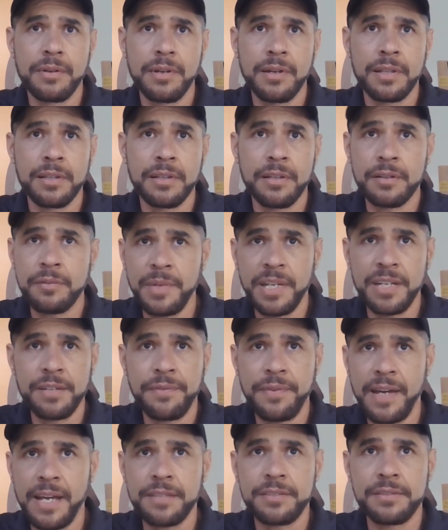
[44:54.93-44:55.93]
a lot of
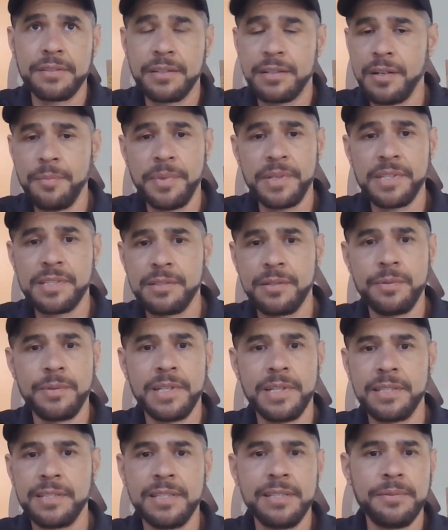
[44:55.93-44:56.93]
manufacturing companies don't
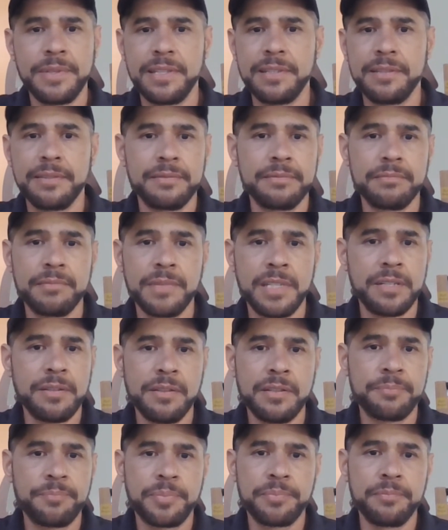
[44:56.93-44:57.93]
want to deal with it. You know,
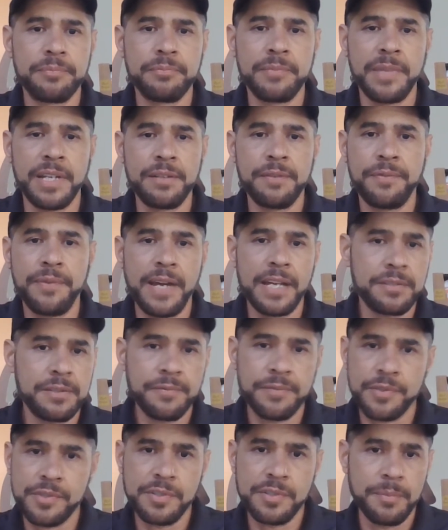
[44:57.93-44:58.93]
they're manufacturing
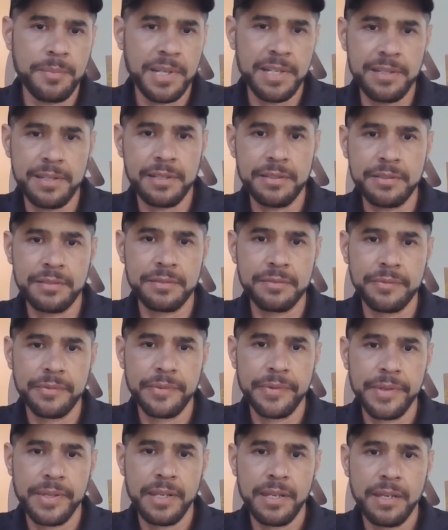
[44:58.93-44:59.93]
for somebody else,
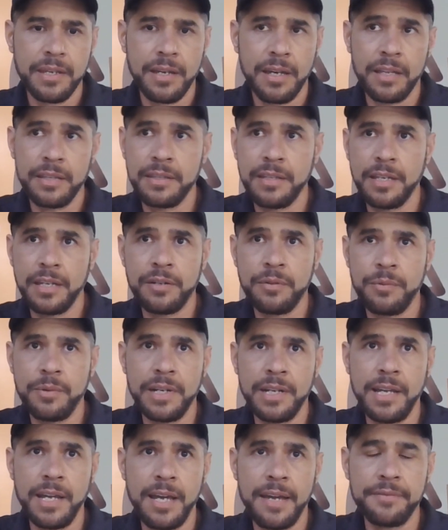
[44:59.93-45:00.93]
and they don't
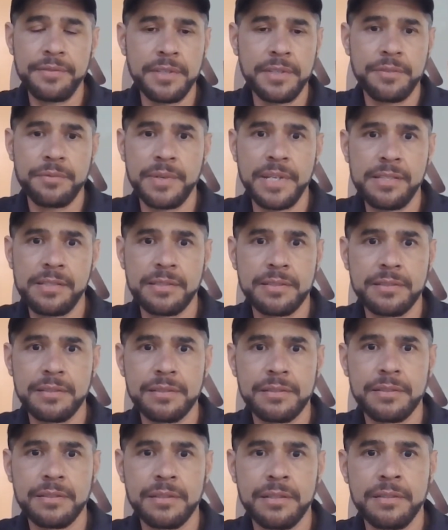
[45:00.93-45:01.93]
want to have the risk
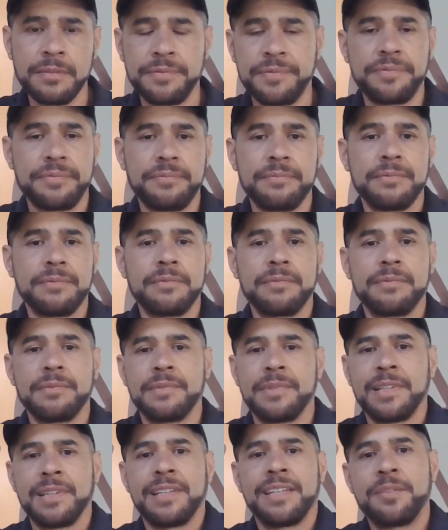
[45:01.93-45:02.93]
of
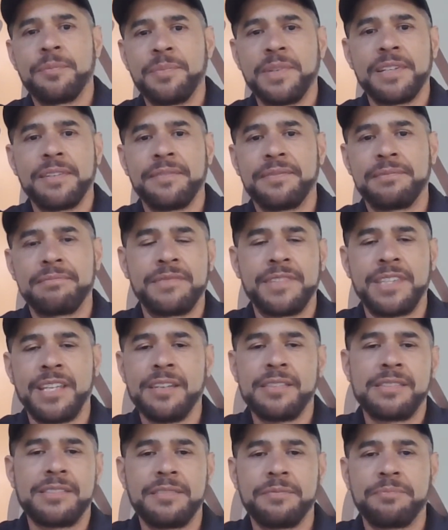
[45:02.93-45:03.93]
a little bit of dust